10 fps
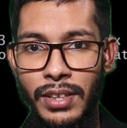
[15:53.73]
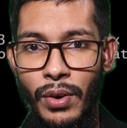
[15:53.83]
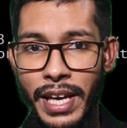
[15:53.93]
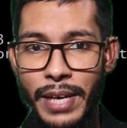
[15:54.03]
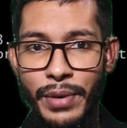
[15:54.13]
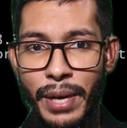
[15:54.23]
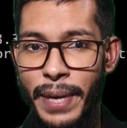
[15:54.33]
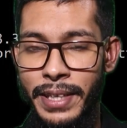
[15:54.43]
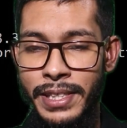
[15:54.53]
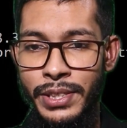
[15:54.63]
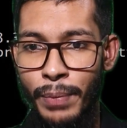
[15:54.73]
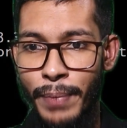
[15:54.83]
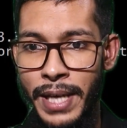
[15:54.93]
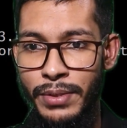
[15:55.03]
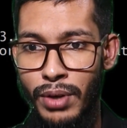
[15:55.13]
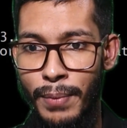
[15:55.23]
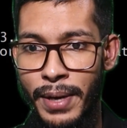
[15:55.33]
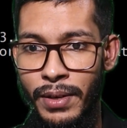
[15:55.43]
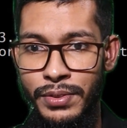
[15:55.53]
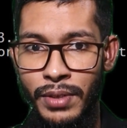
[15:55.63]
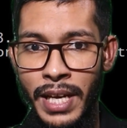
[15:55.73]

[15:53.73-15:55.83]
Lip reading: Okay, you can practice your Python command also,